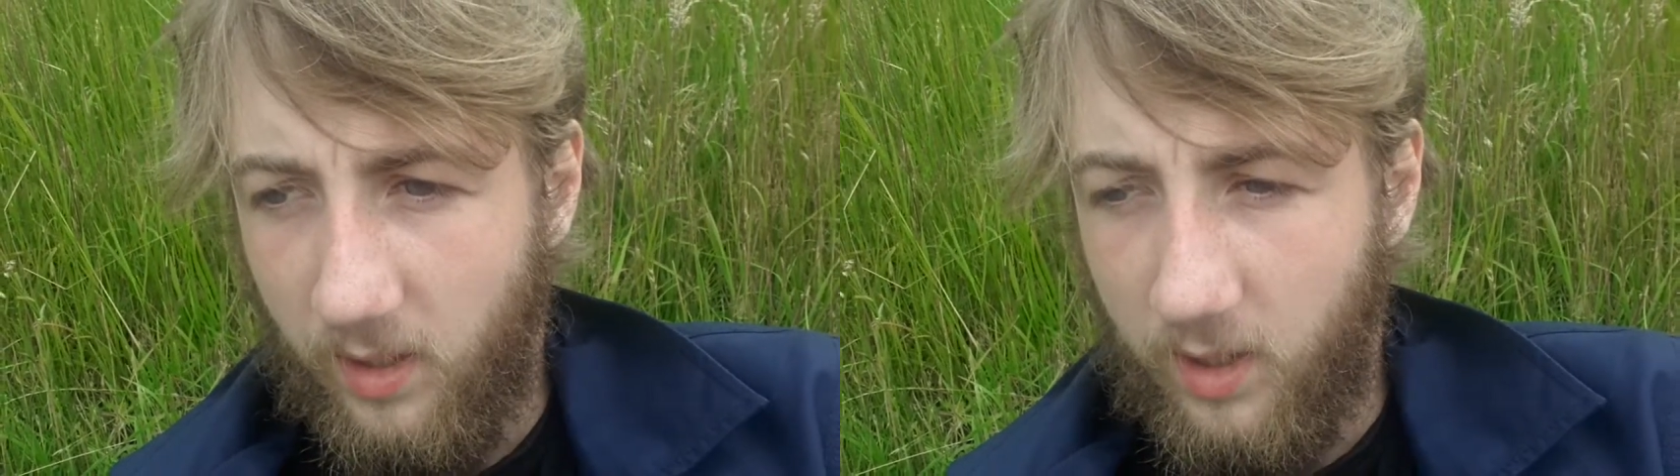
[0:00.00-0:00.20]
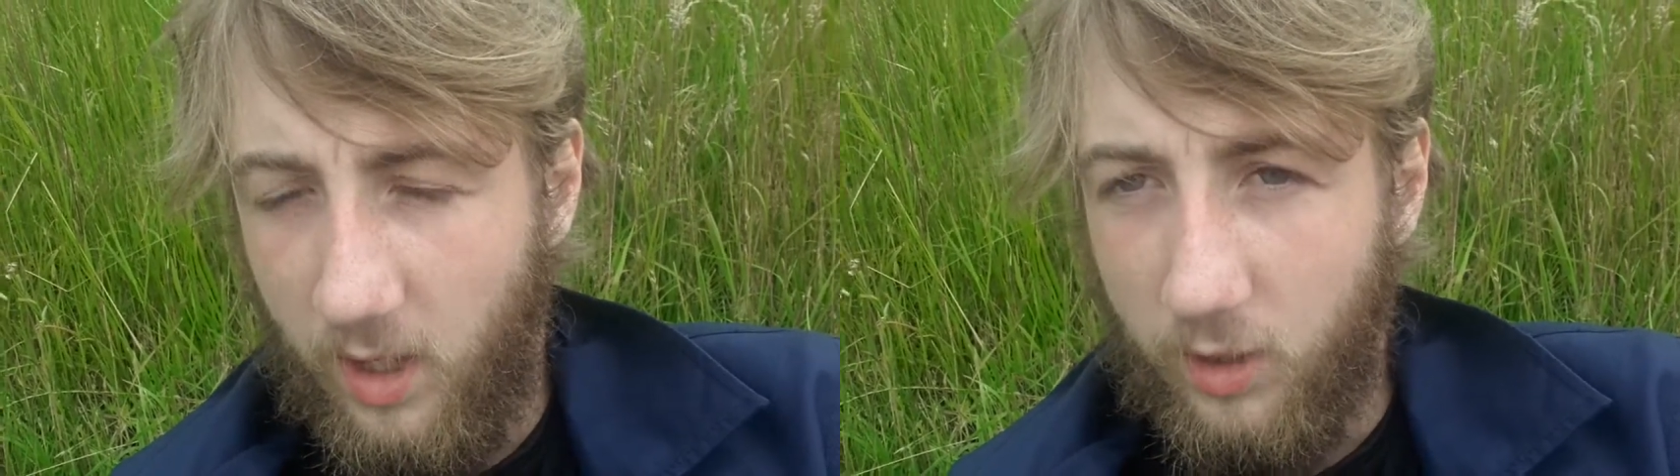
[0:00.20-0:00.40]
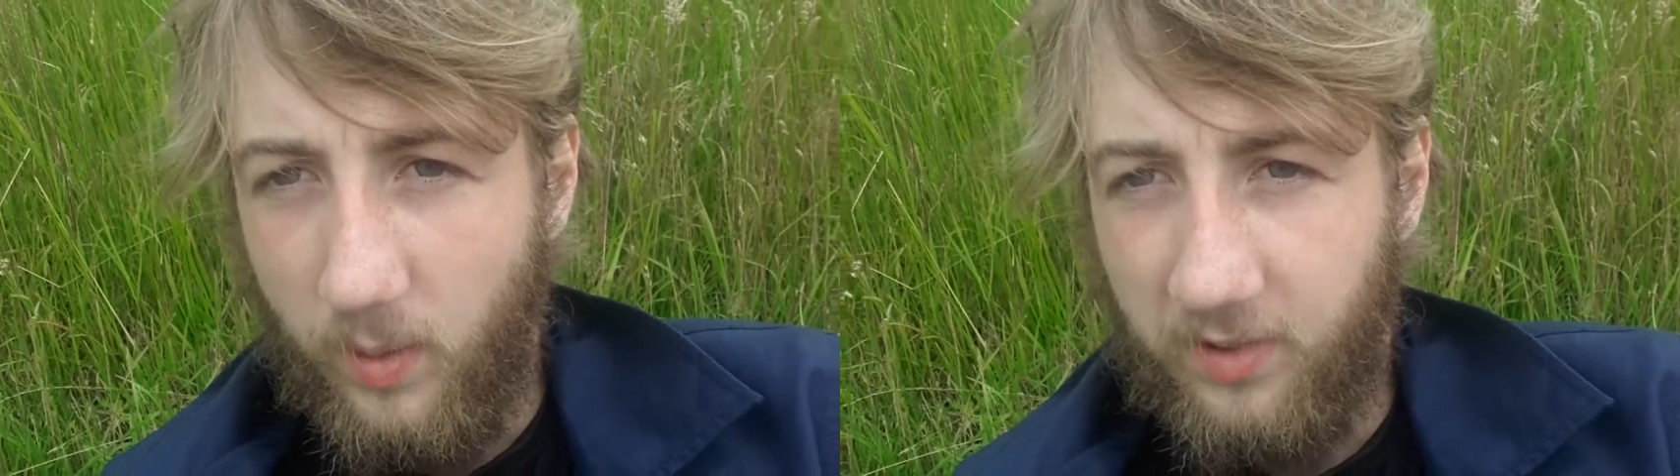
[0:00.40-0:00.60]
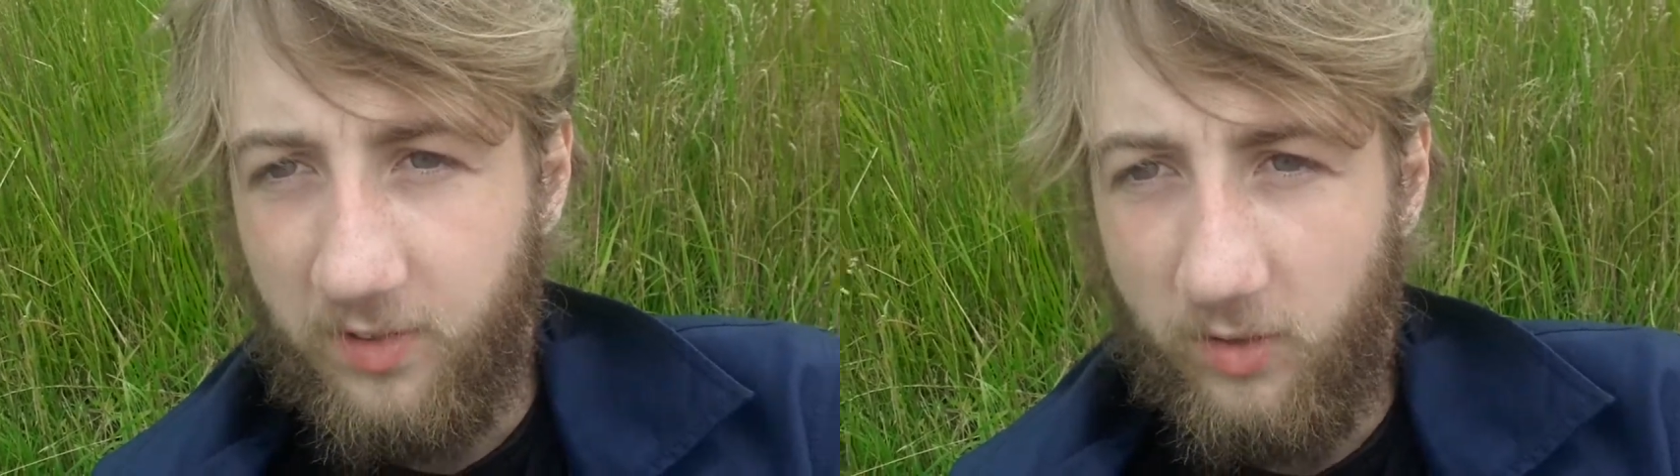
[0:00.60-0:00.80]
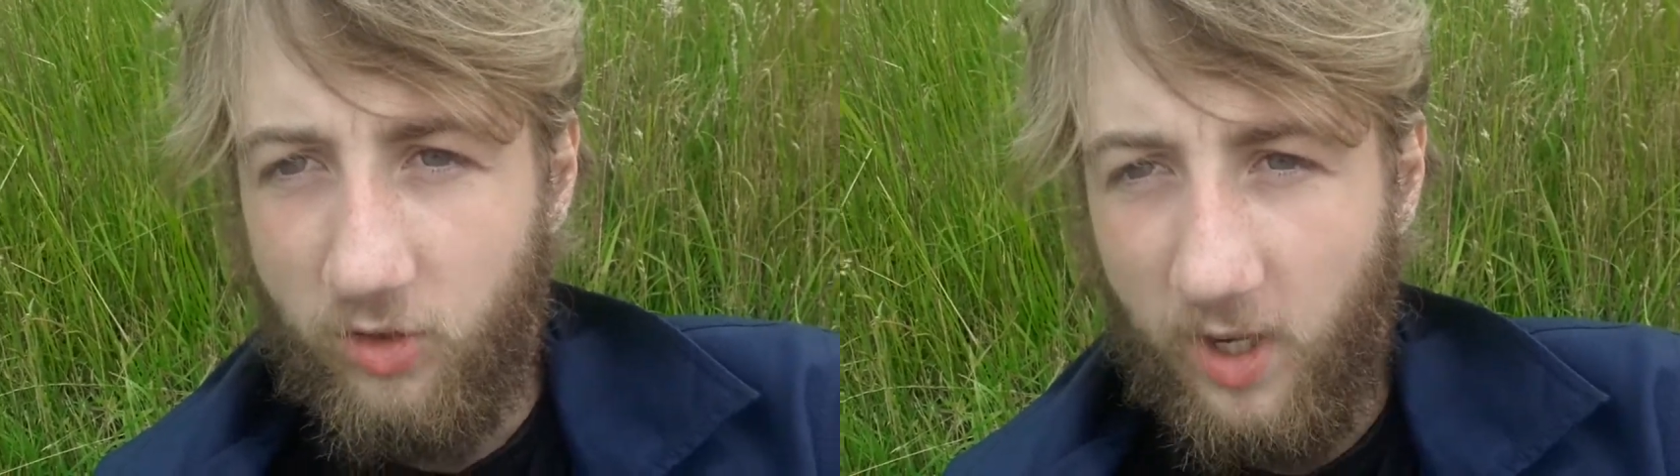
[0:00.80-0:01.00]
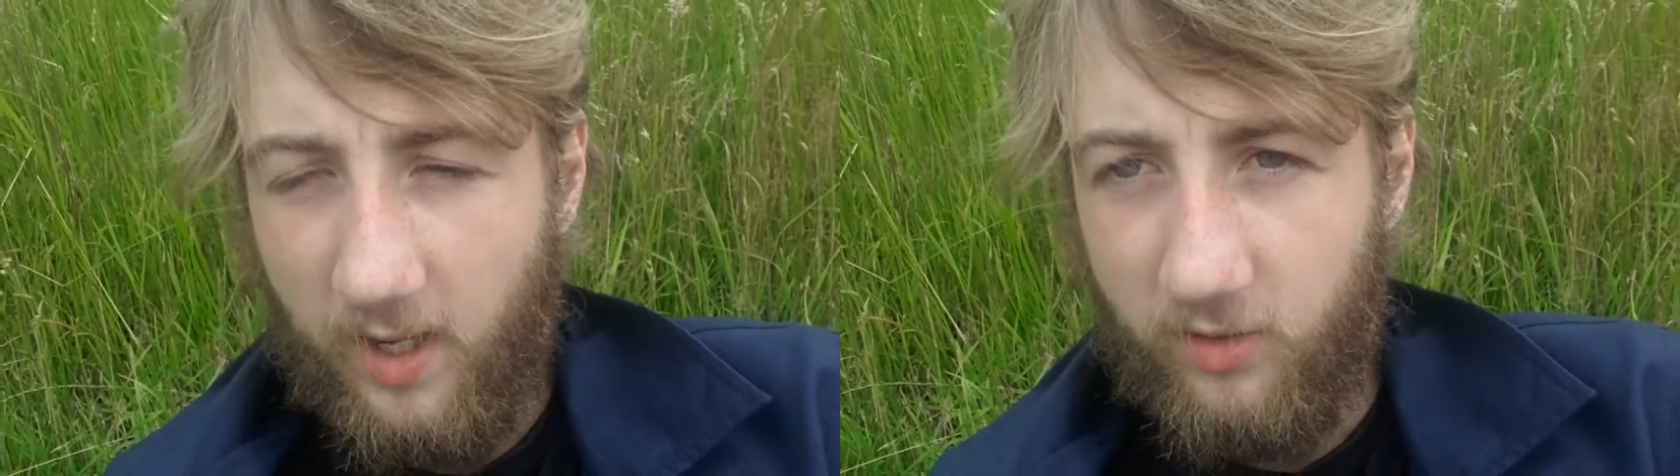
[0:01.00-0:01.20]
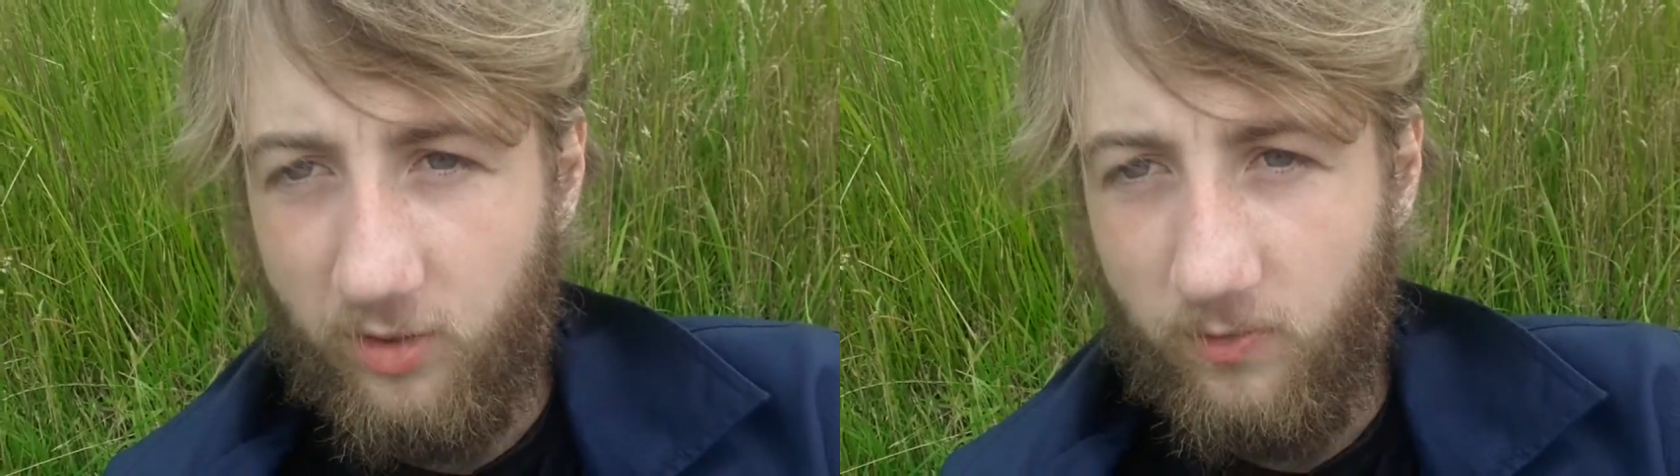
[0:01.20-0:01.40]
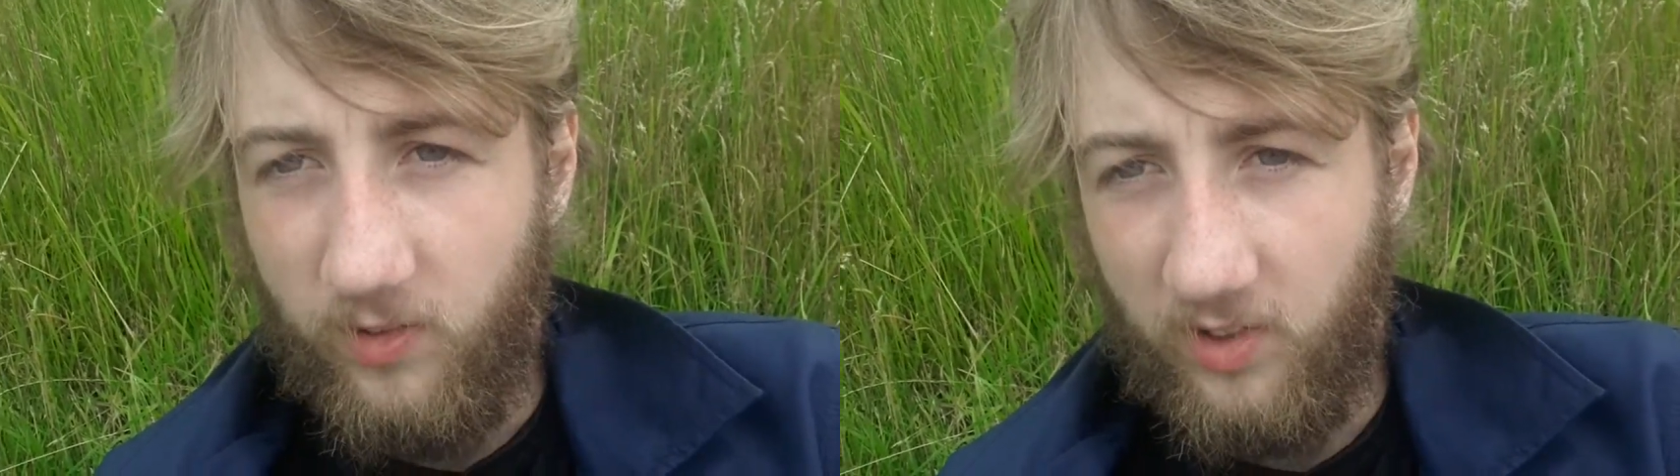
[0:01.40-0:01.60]
conquest and challenge
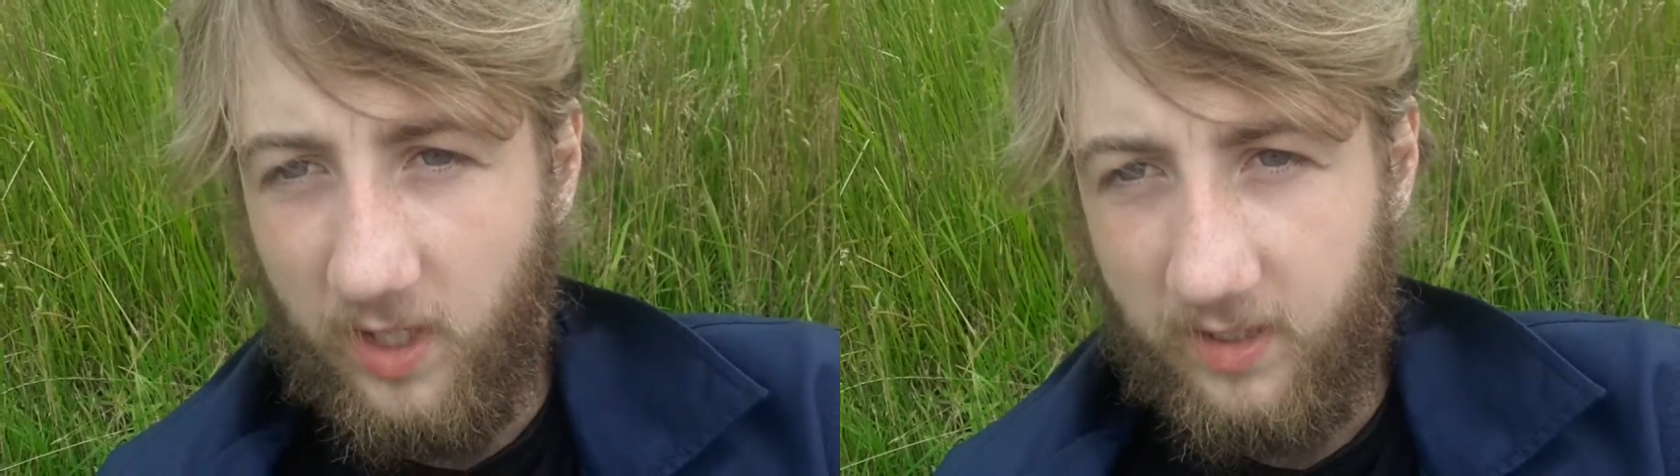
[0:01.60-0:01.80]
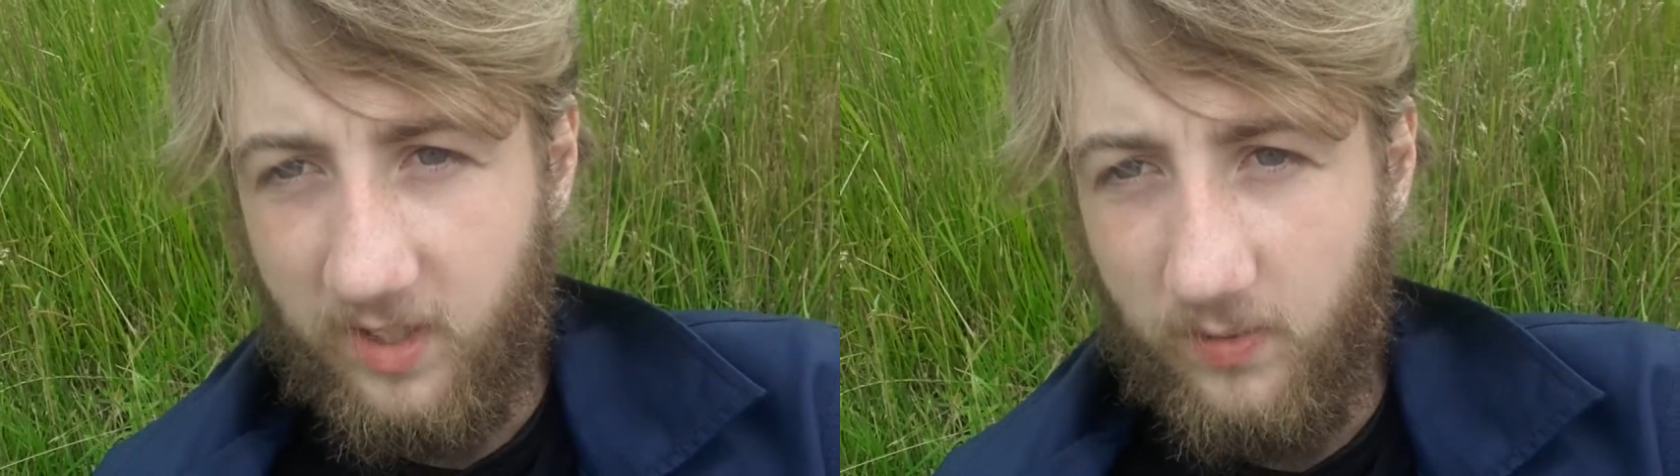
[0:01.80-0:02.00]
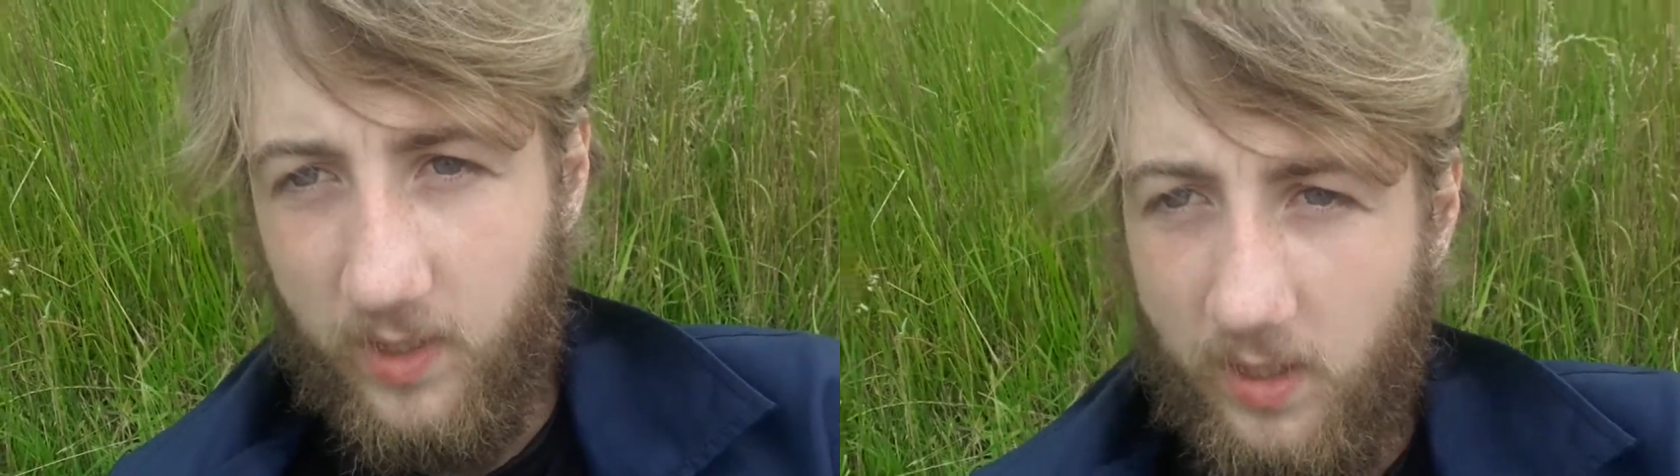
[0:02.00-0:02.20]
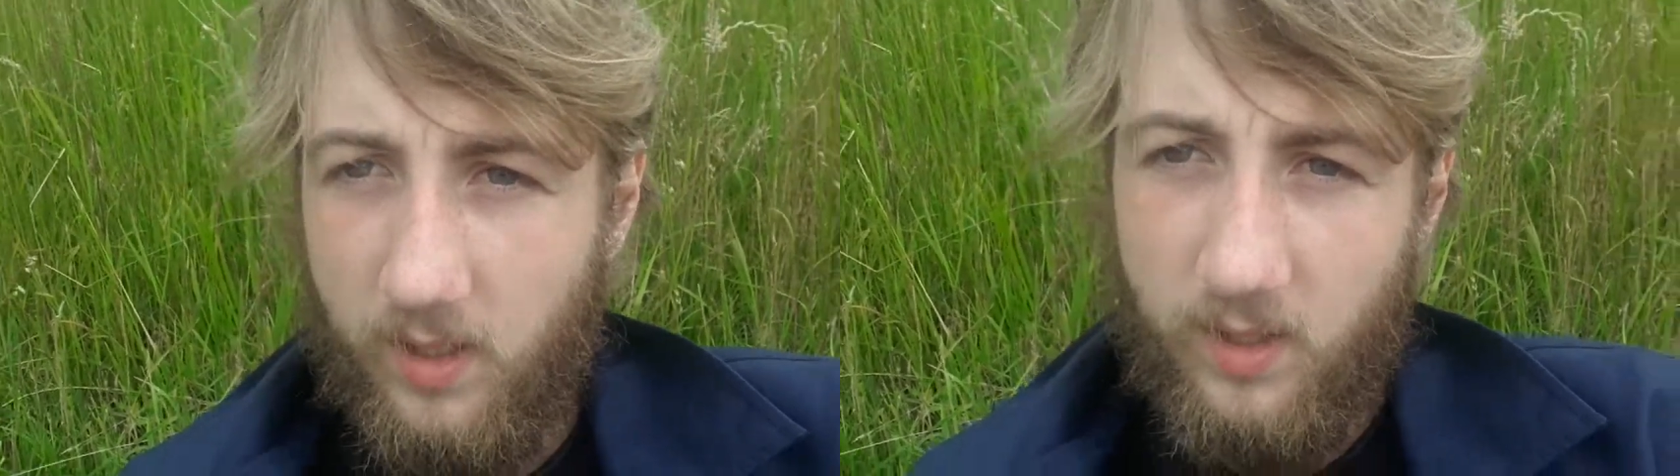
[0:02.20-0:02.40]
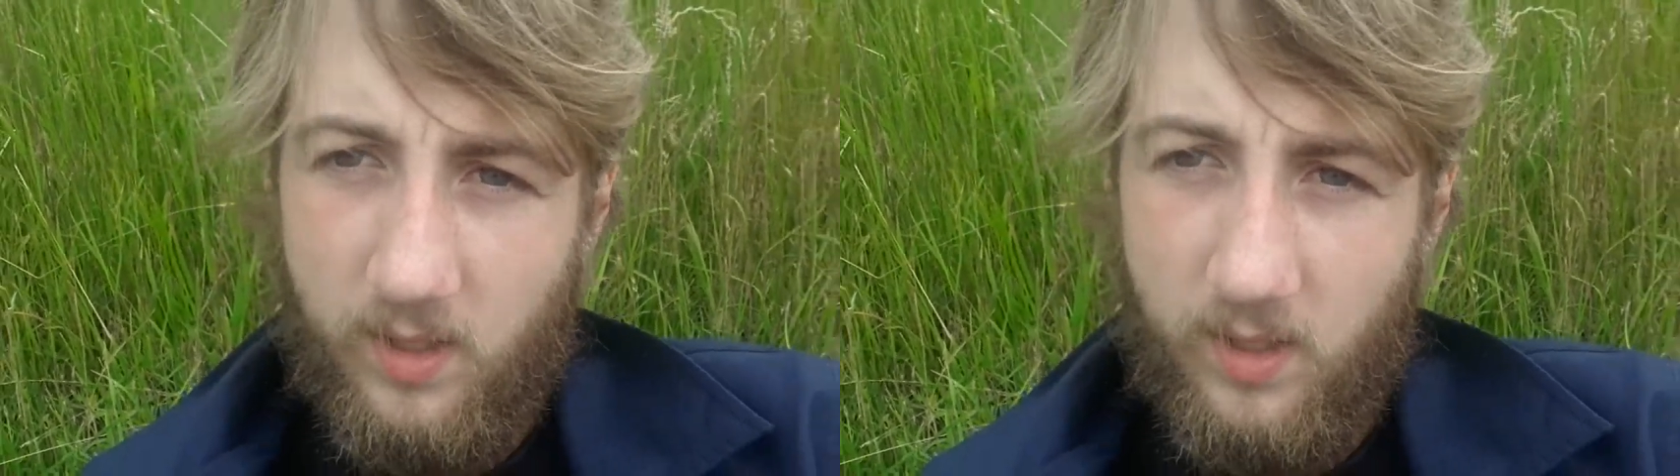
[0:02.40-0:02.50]
and physical activity